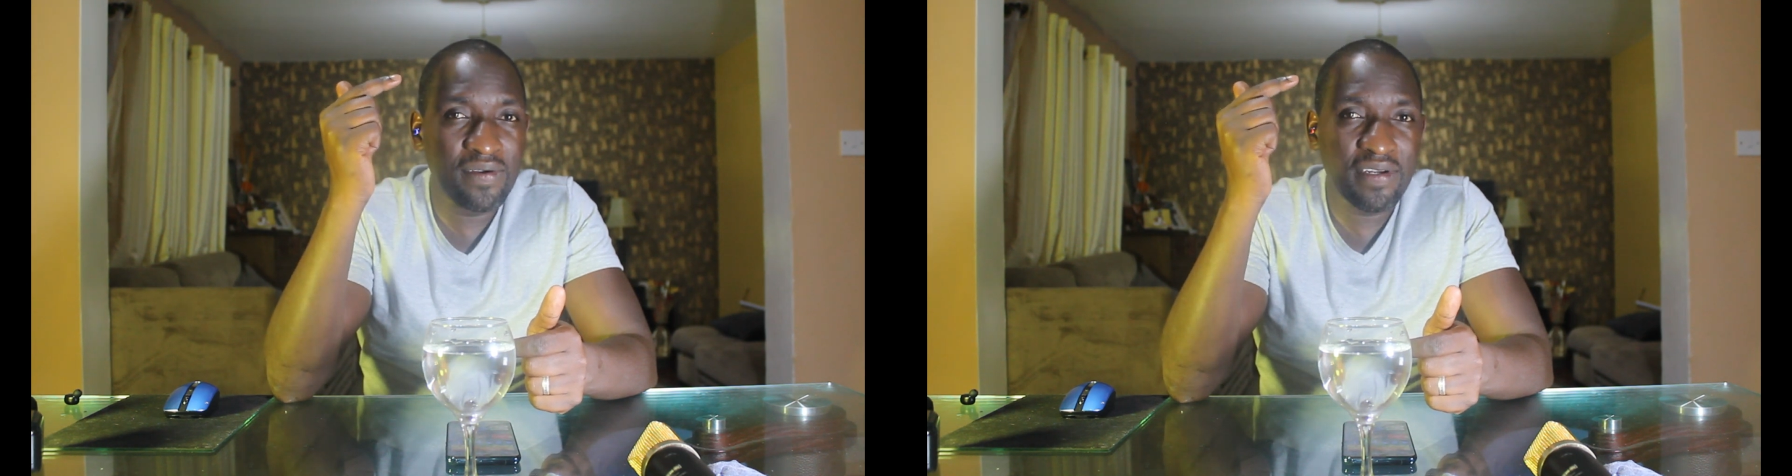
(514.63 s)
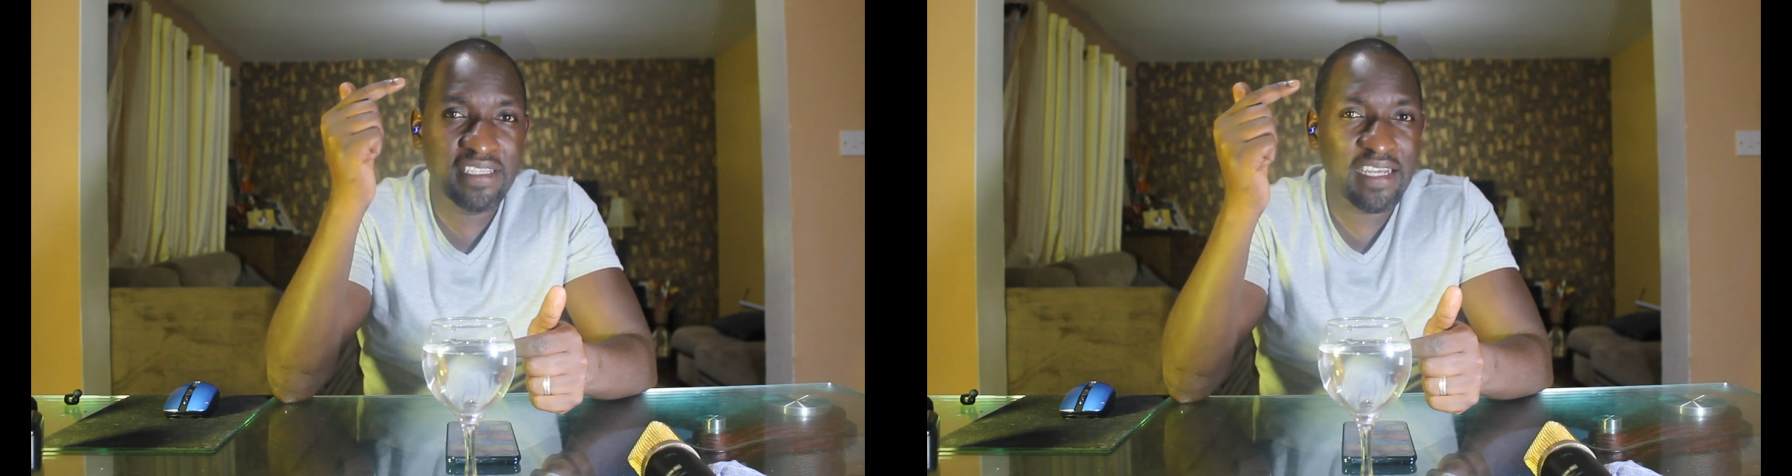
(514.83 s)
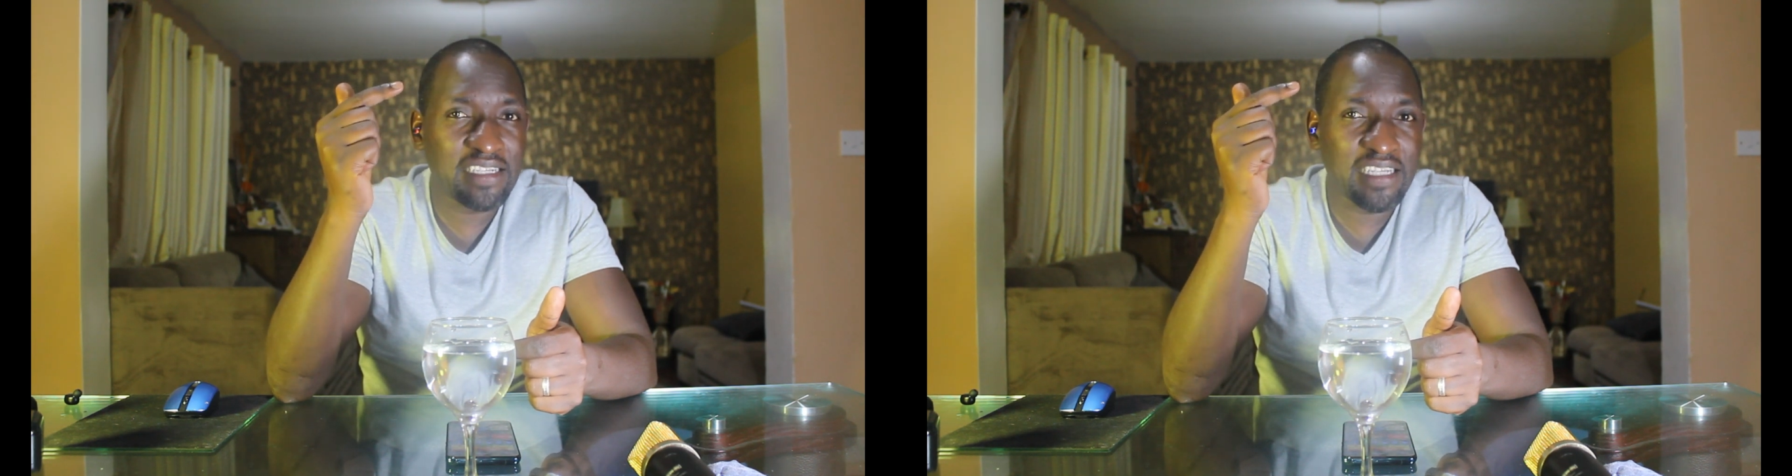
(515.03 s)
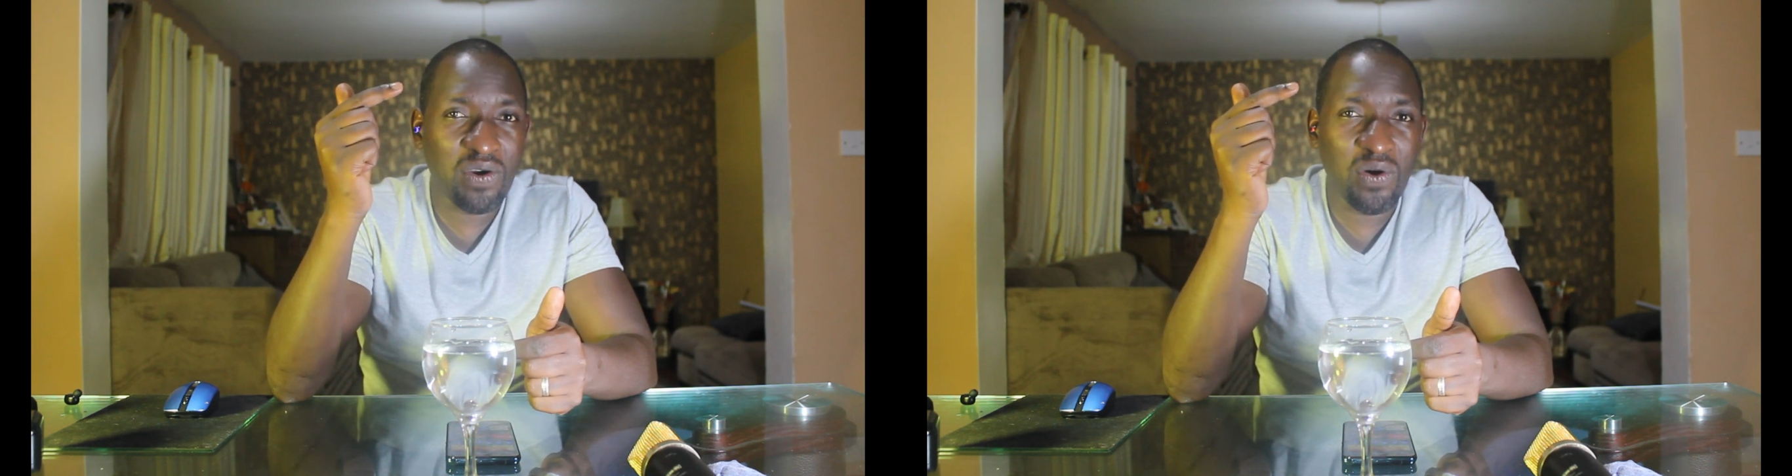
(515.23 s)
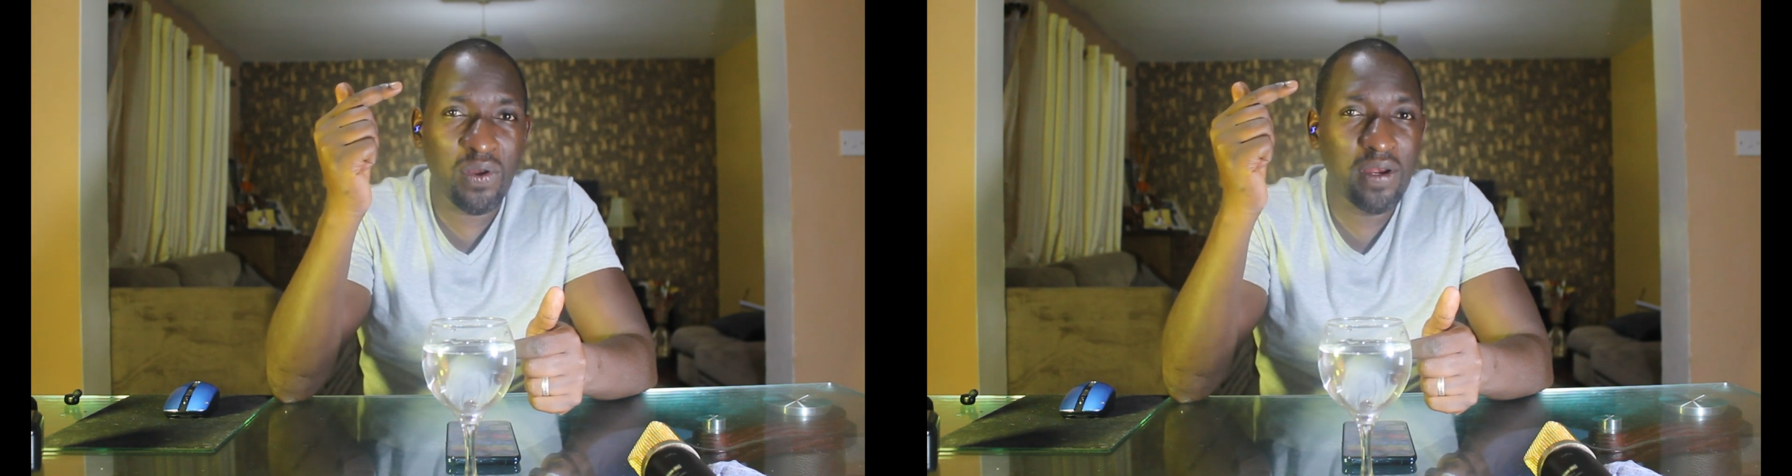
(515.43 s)
reject a
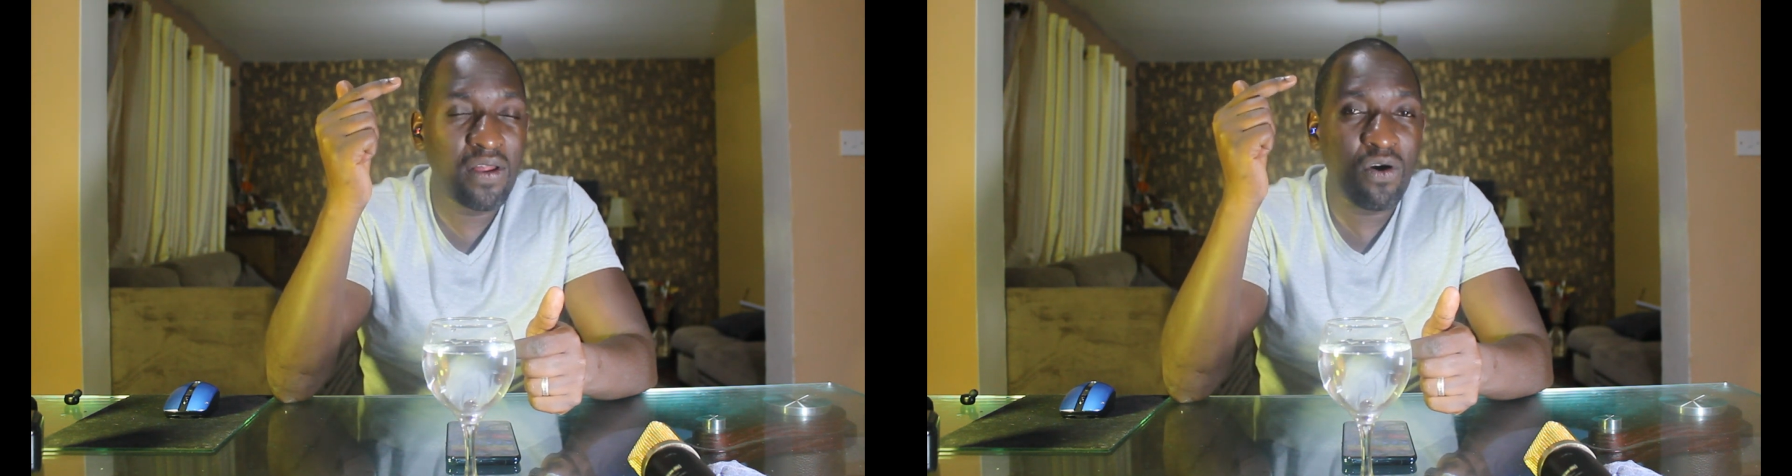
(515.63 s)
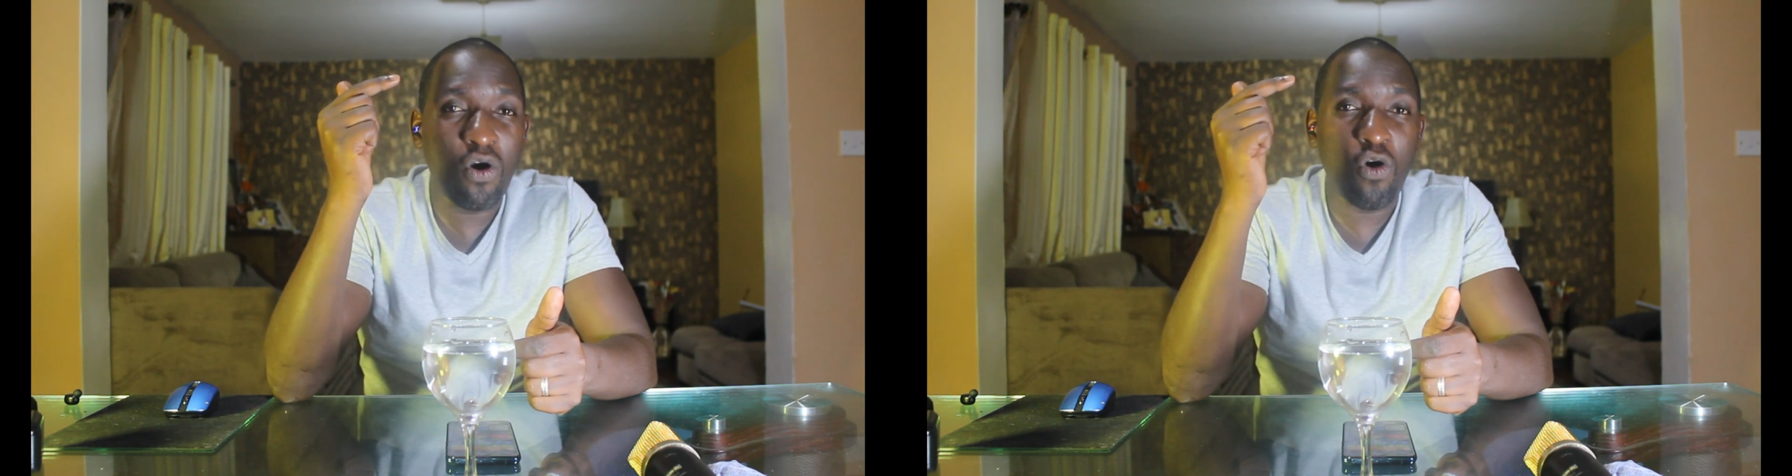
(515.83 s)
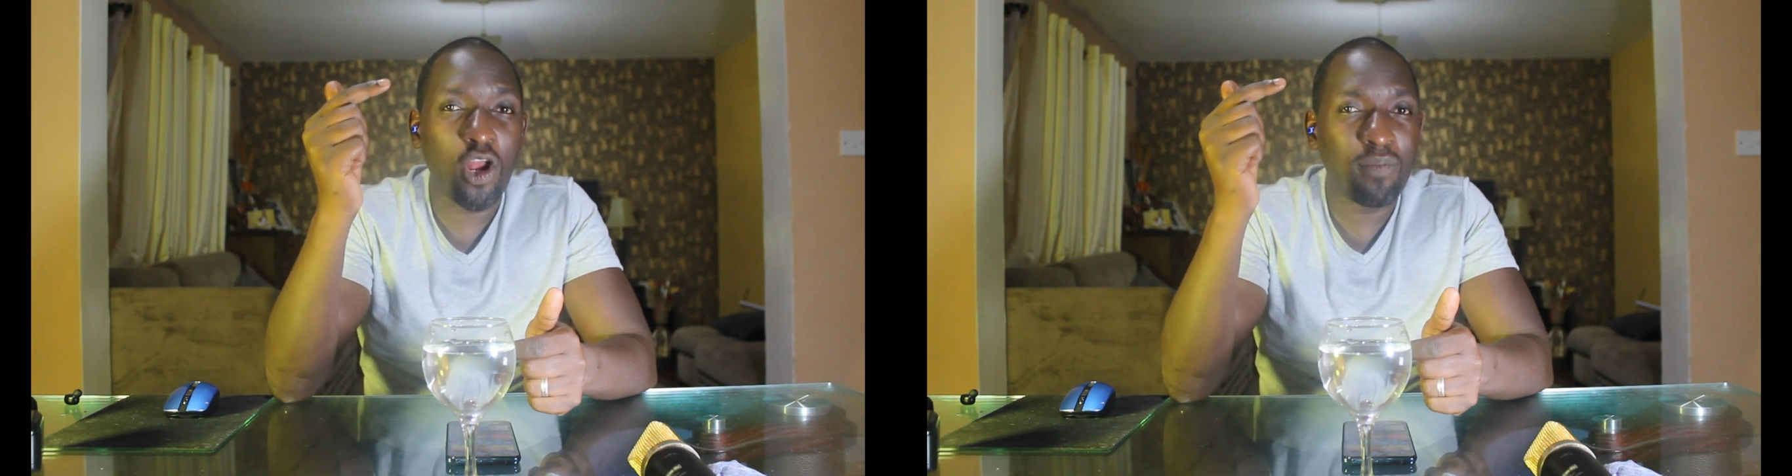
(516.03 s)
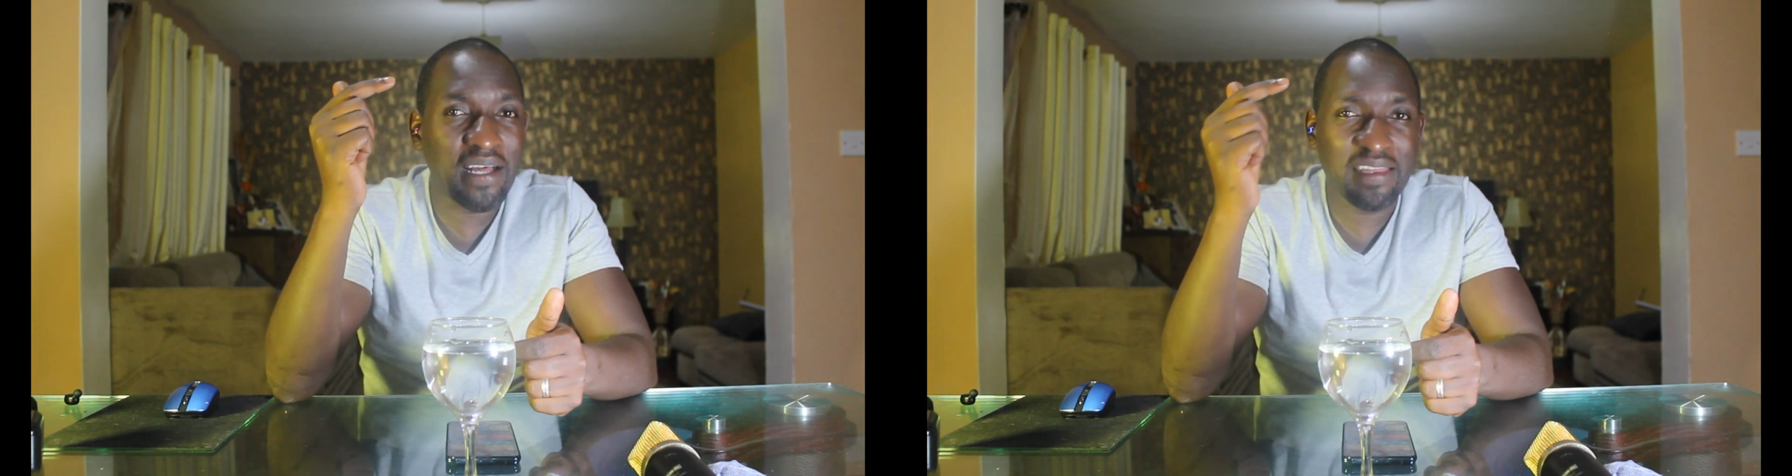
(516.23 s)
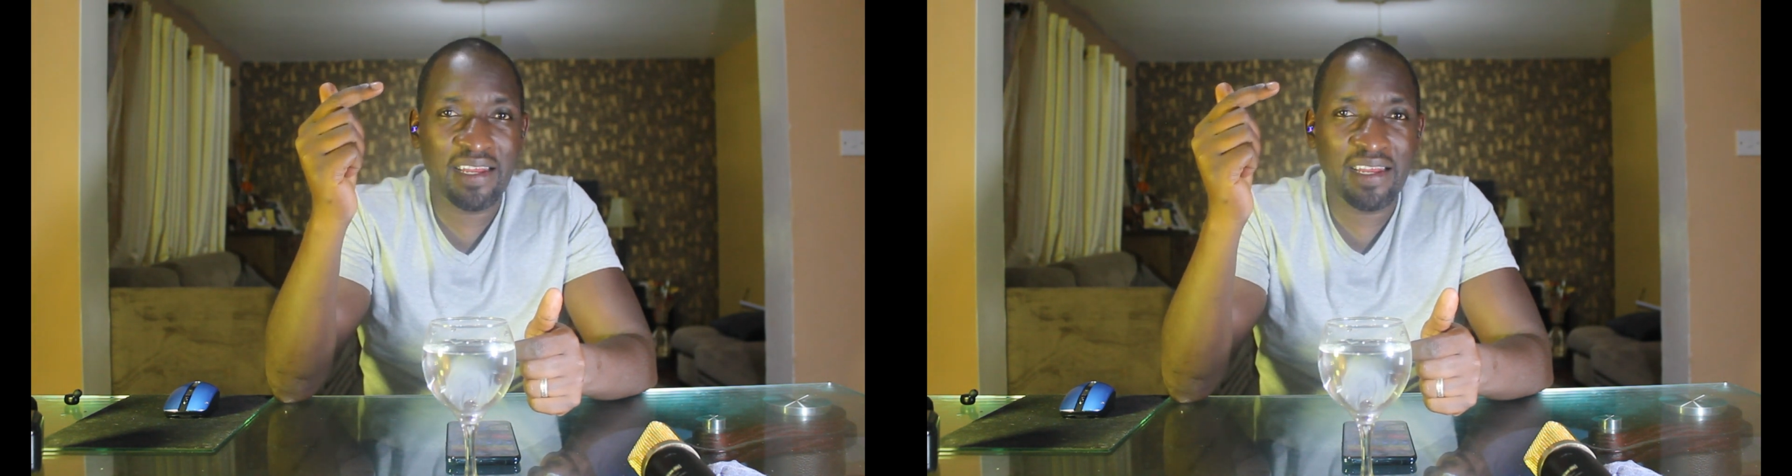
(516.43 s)
call, or call back